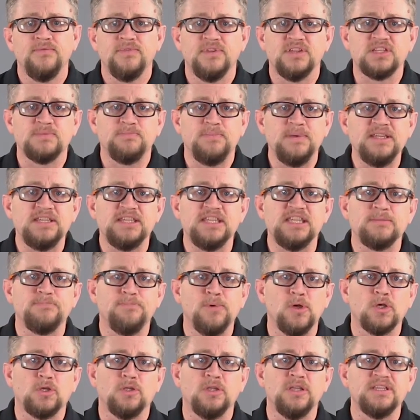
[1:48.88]
The species
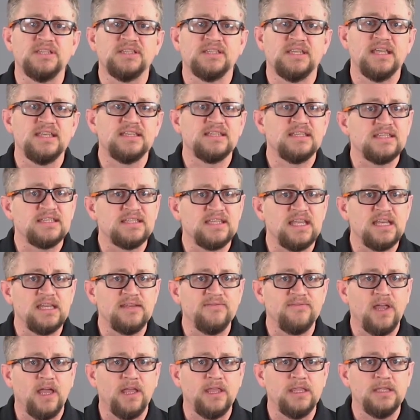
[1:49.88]
booklet says the
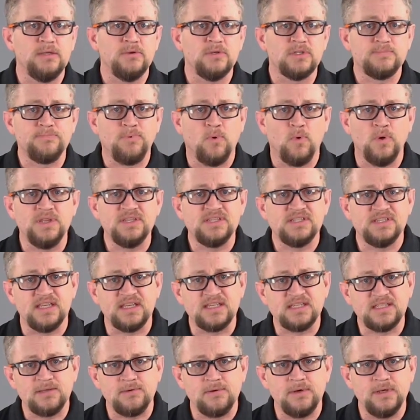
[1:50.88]
setting value is zero point
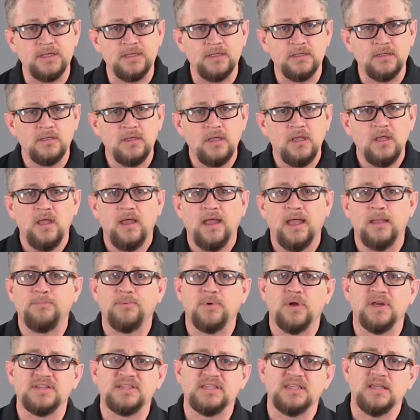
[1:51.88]
six three. I
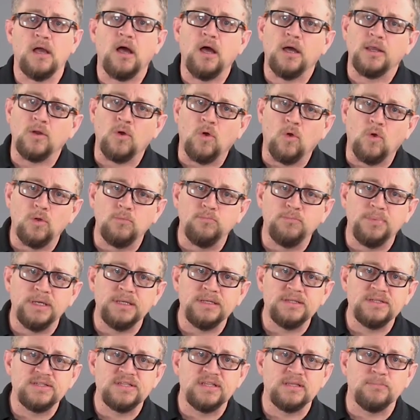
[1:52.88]
press the on-hold
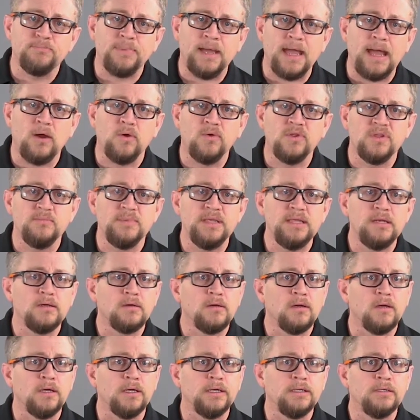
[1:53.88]
button to power the
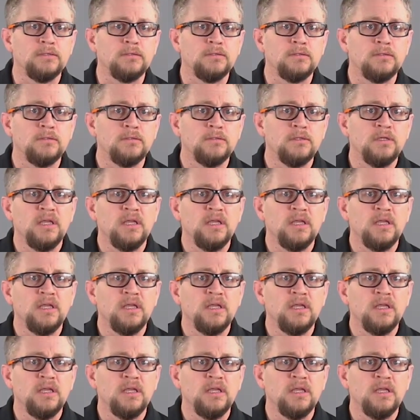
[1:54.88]
meter on.